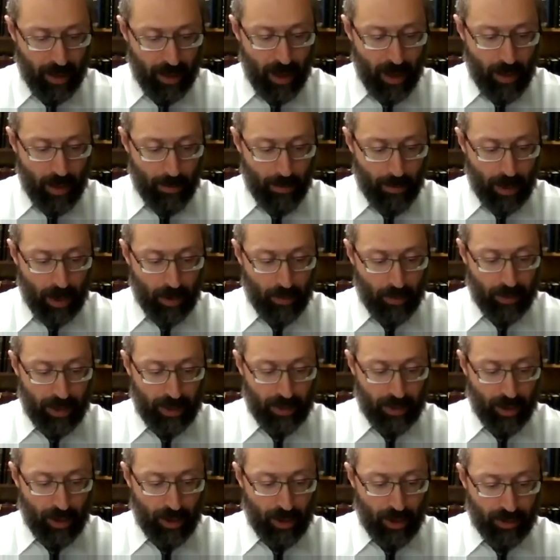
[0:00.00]
but we
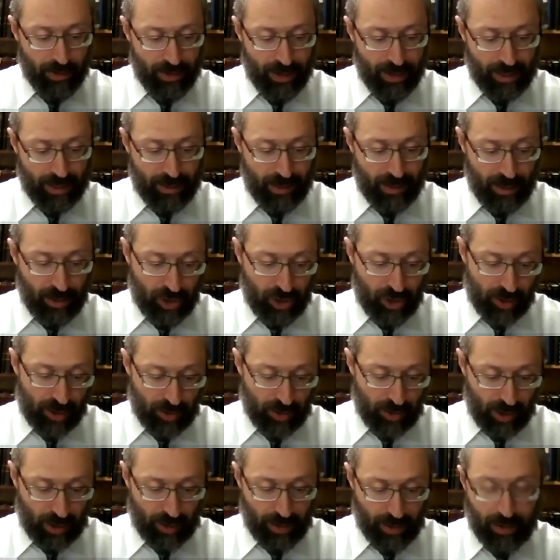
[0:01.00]
learned that kishus,
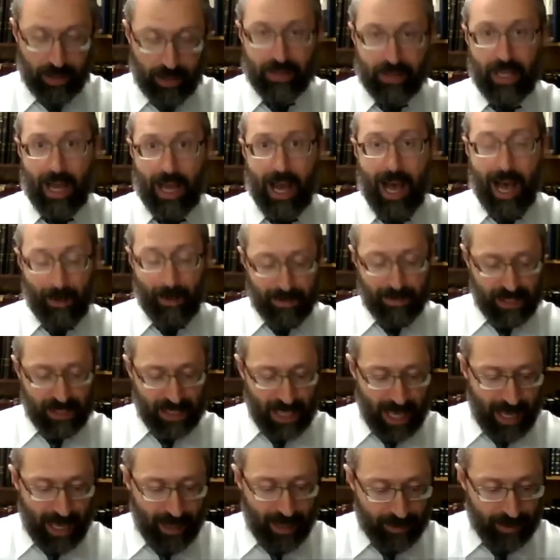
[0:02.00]
which I think is hops,
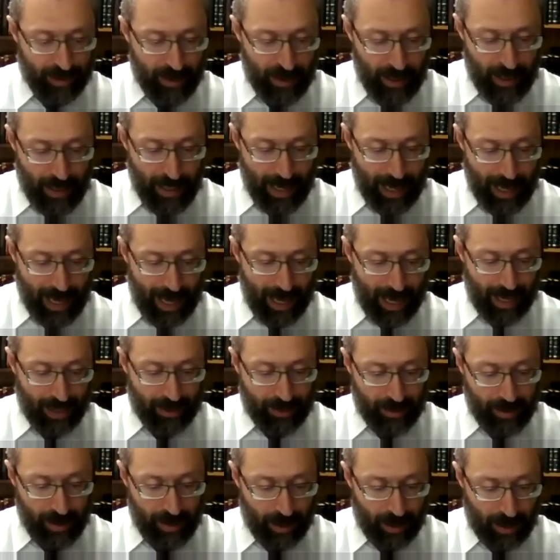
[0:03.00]
and
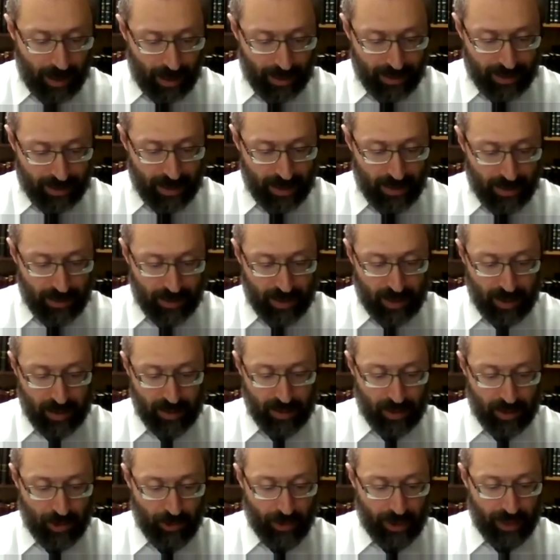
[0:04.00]
chaziz,
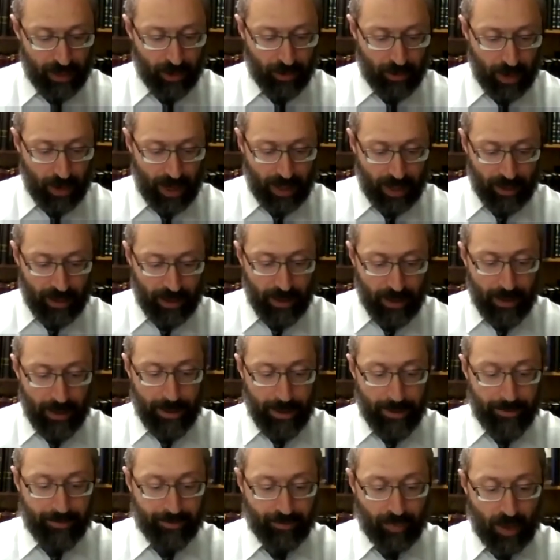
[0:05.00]
these green grain,
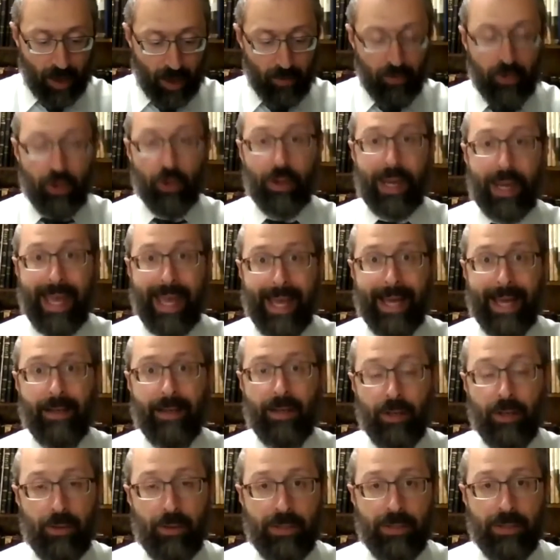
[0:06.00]
you can
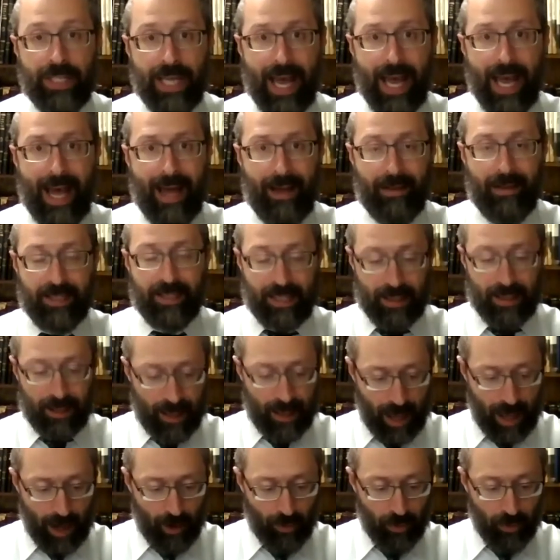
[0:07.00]
use as an
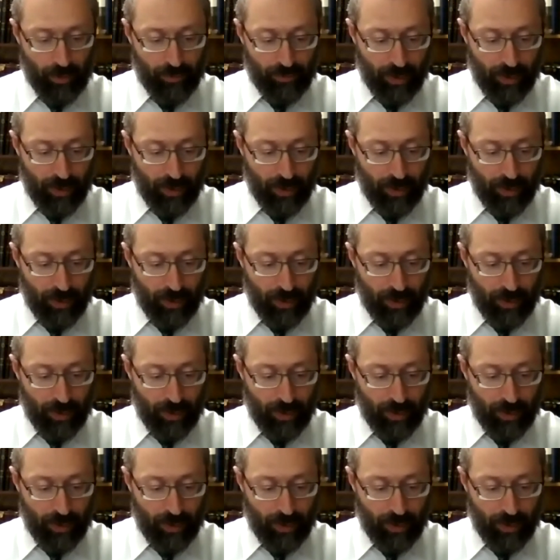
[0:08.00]
eruv.